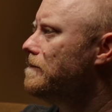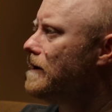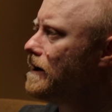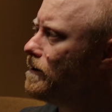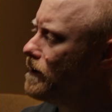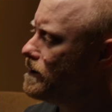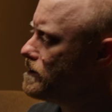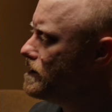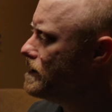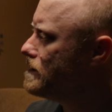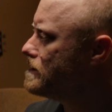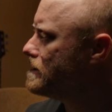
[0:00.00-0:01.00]
otherwise
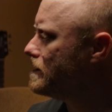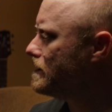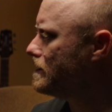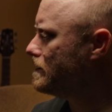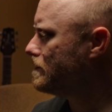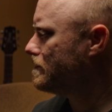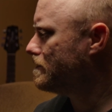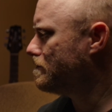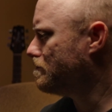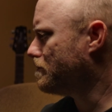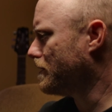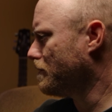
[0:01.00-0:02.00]
it's
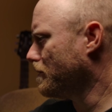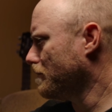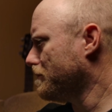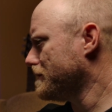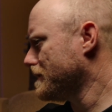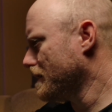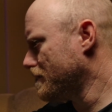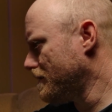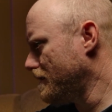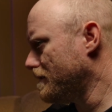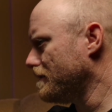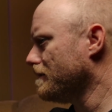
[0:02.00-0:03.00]
pretty well put together
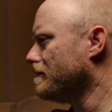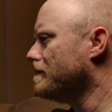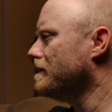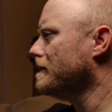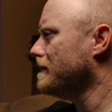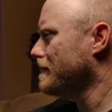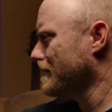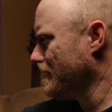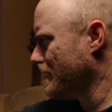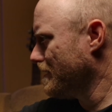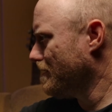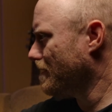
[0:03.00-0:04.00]
here. And
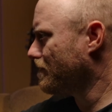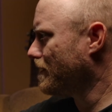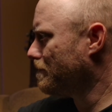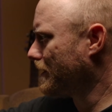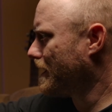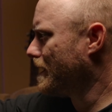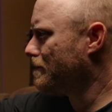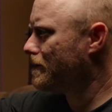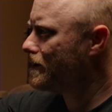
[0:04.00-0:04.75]
I've got my camera in